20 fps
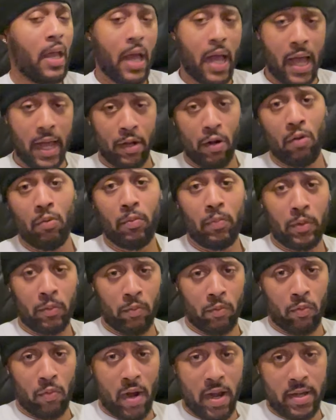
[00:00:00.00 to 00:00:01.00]
I don't
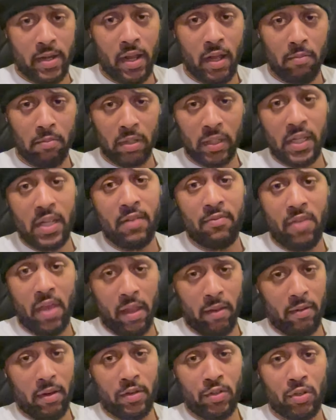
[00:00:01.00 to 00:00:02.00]
right now believe
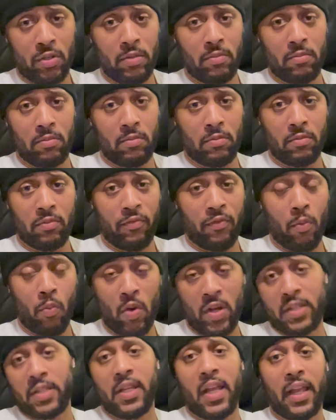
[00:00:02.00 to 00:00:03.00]
that for
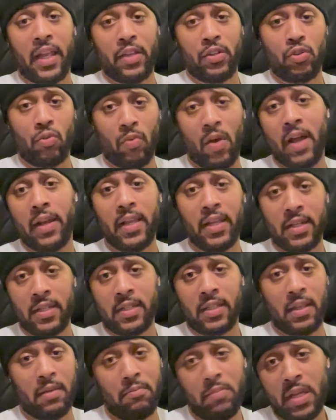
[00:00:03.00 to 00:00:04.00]
one second Jaron
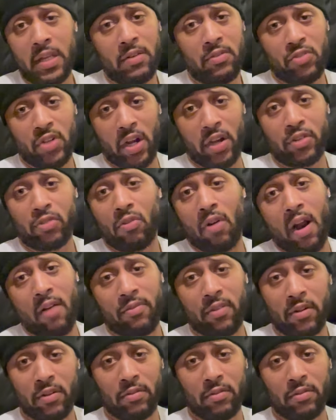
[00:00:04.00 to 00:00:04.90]
Ennis can beat Terence Crawford.